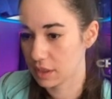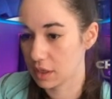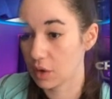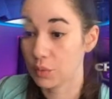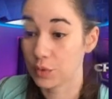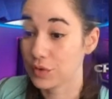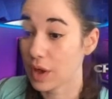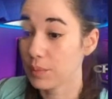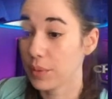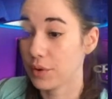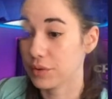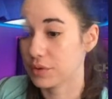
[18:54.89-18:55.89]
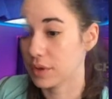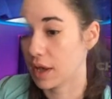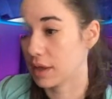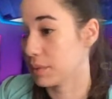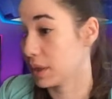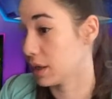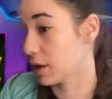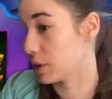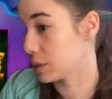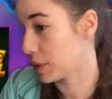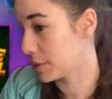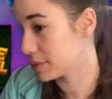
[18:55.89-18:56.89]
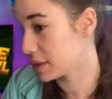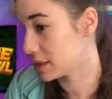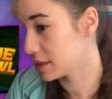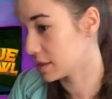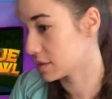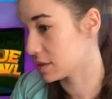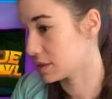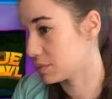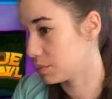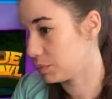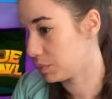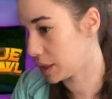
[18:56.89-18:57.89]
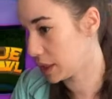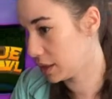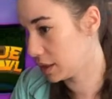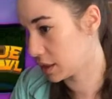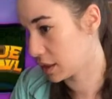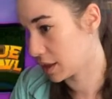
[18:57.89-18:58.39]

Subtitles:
Oh, we've got both. I'm going to go with pumpkin because it's big.